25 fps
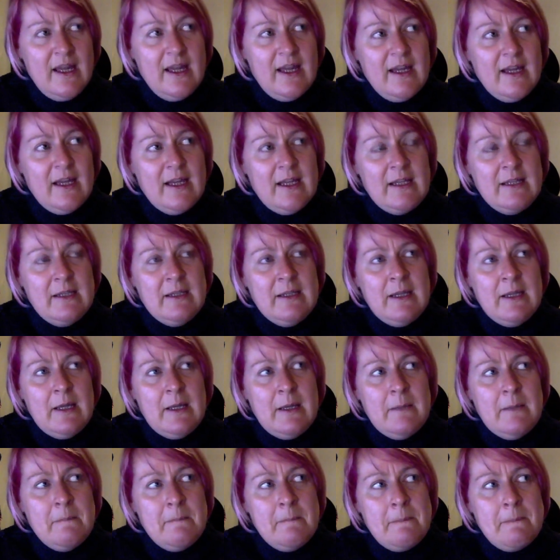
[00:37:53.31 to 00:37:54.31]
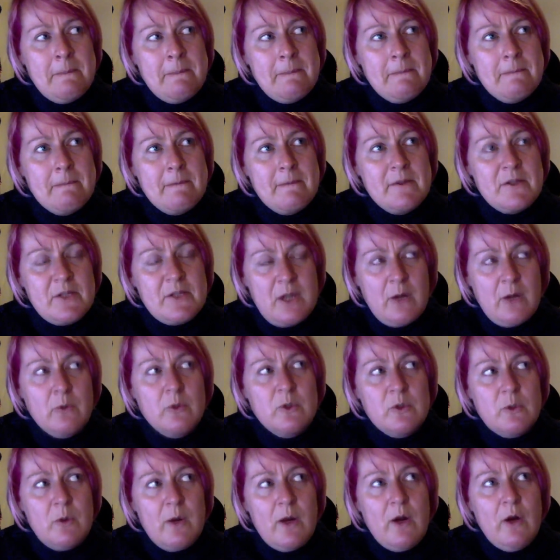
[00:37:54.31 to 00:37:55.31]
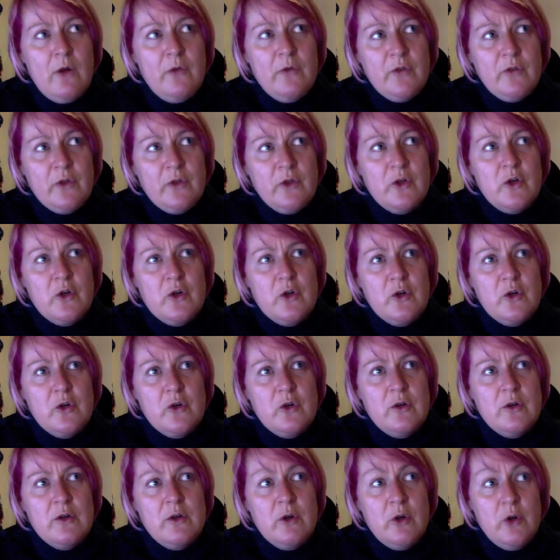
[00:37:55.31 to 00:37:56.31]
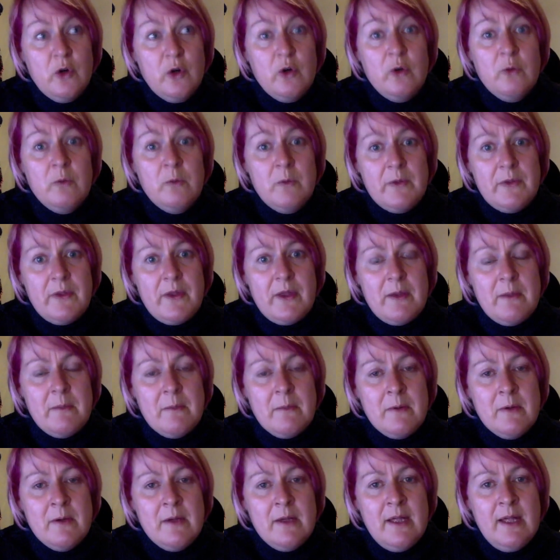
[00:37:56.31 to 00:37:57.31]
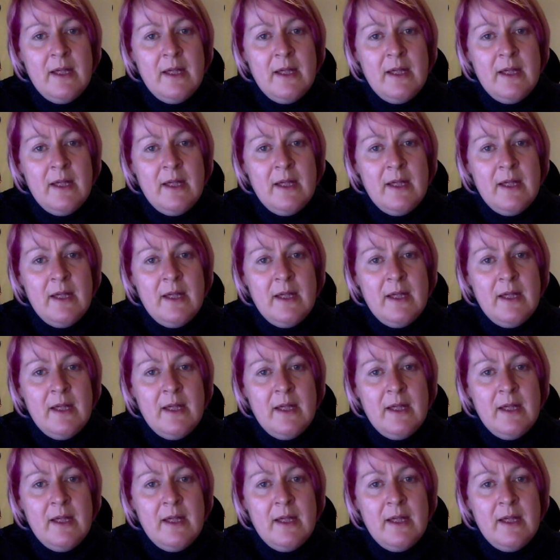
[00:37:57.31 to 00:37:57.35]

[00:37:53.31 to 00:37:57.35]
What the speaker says: and, so I would quite often go home with him,